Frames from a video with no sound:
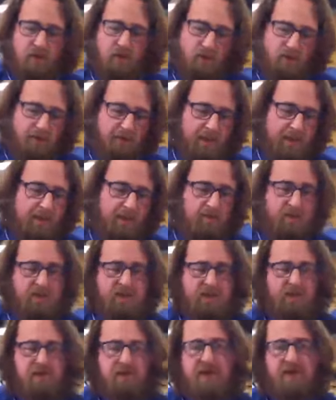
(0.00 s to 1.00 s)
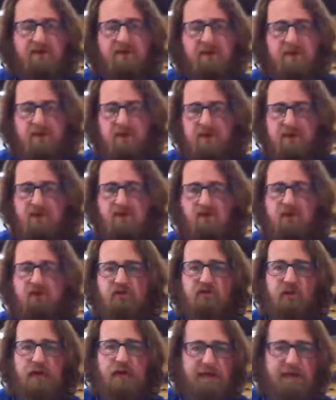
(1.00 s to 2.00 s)
Well, maybe once you have it and
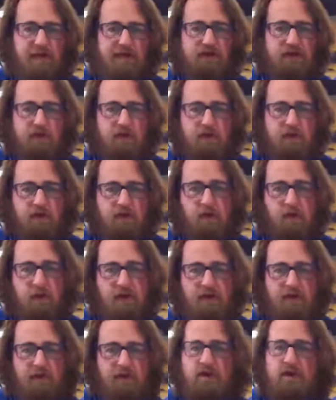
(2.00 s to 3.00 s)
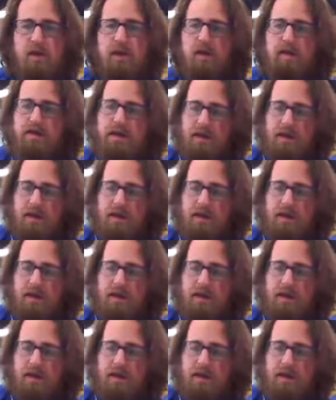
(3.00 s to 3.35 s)
you've had it for a little while,